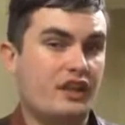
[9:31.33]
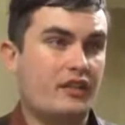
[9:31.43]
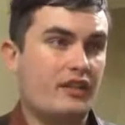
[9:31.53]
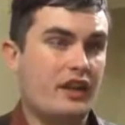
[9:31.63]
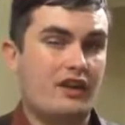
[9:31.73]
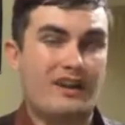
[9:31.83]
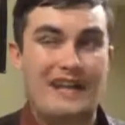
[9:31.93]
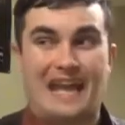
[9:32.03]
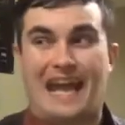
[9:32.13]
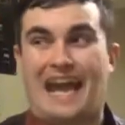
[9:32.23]
there,
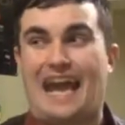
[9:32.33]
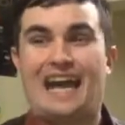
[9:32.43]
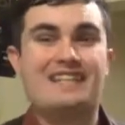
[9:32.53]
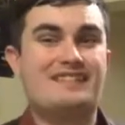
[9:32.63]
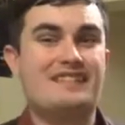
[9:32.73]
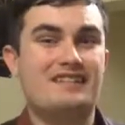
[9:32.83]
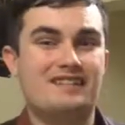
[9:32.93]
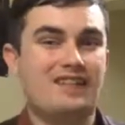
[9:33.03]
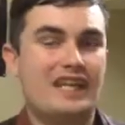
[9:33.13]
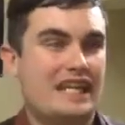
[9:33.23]
I
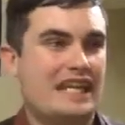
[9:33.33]
didn't like it.